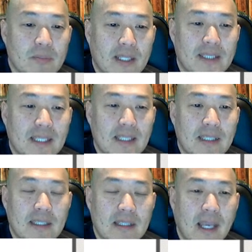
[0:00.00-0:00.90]
because they
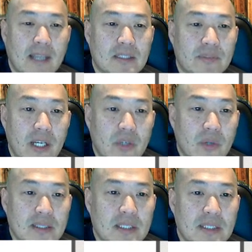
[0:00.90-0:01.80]
didn't ask the right
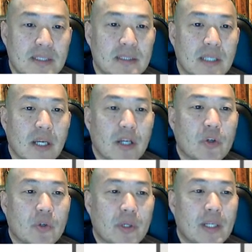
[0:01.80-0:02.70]
questions
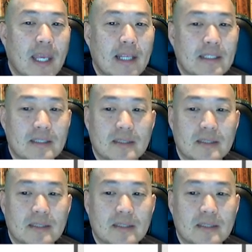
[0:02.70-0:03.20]
or they just